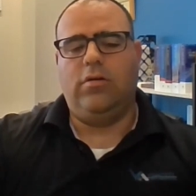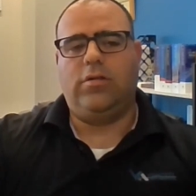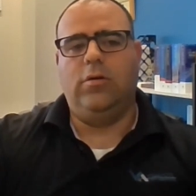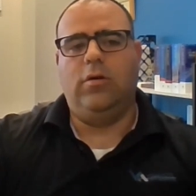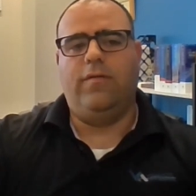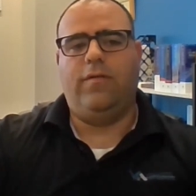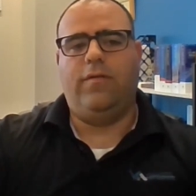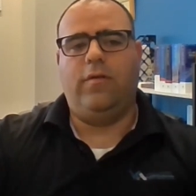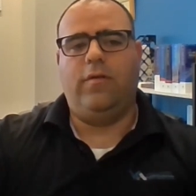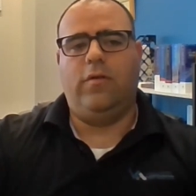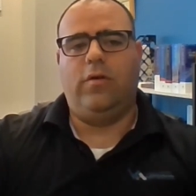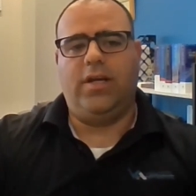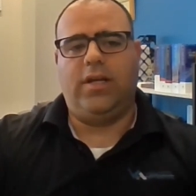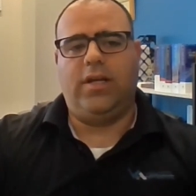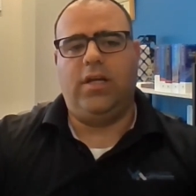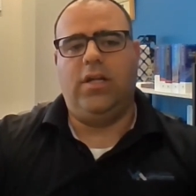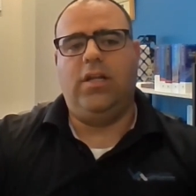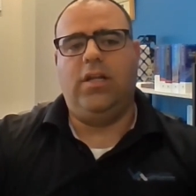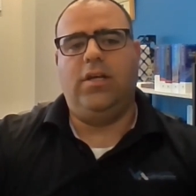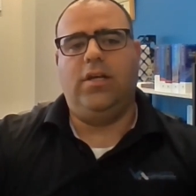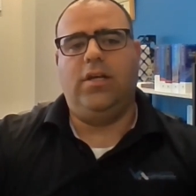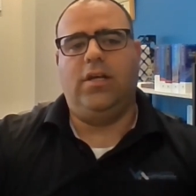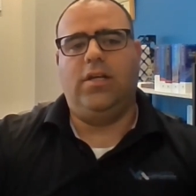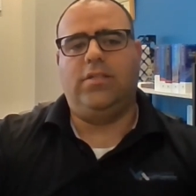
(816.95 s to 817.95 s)
So if you're not
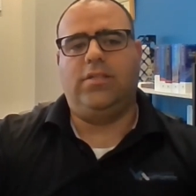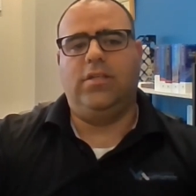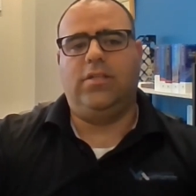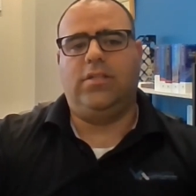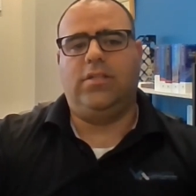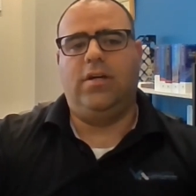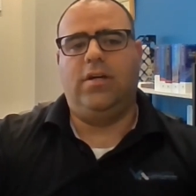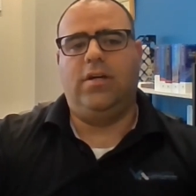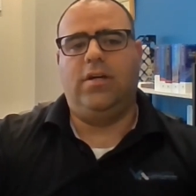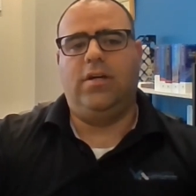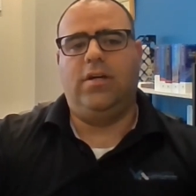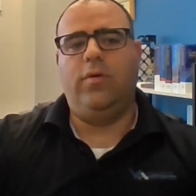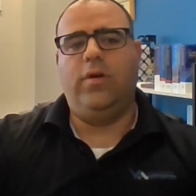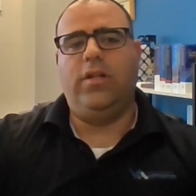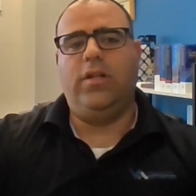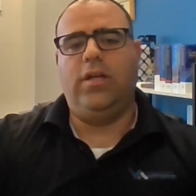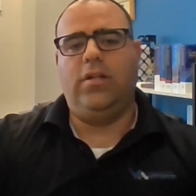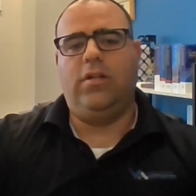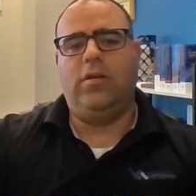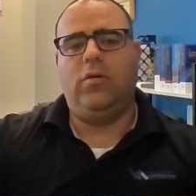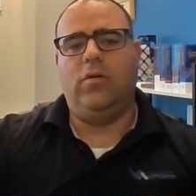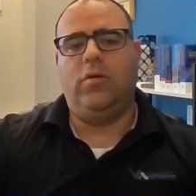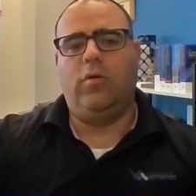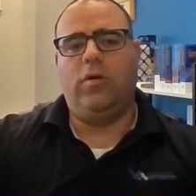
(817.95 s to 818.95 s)
getting us the stuff we
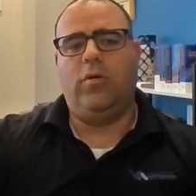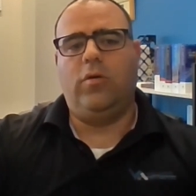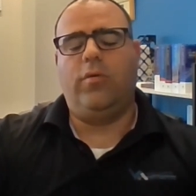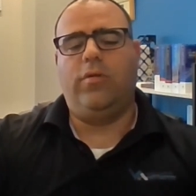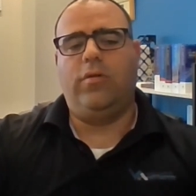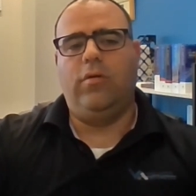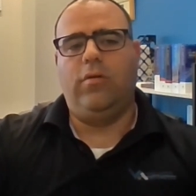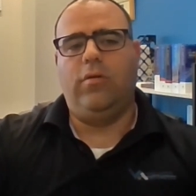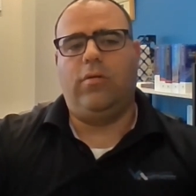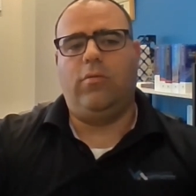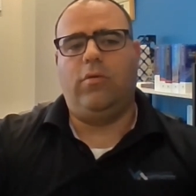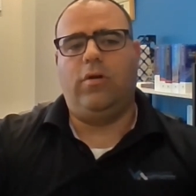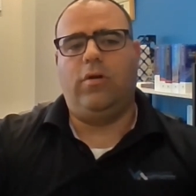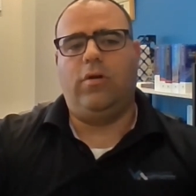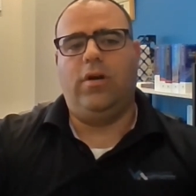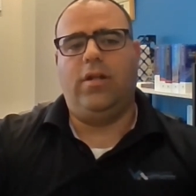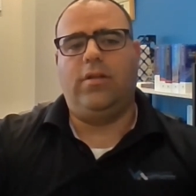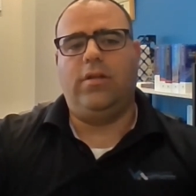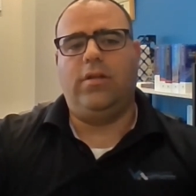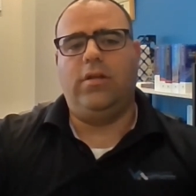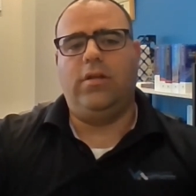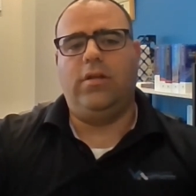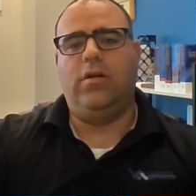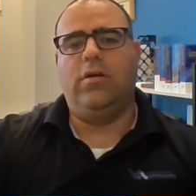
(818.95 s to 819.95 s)
need to work with you throughout
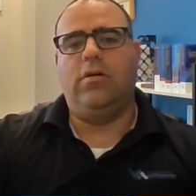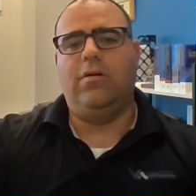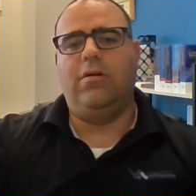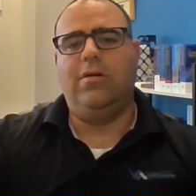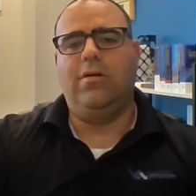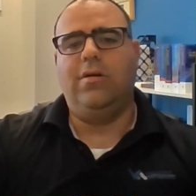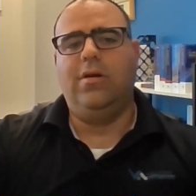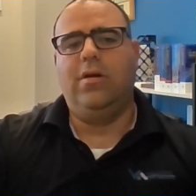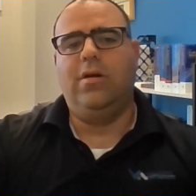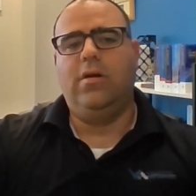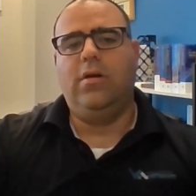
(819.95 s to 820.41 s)
the year,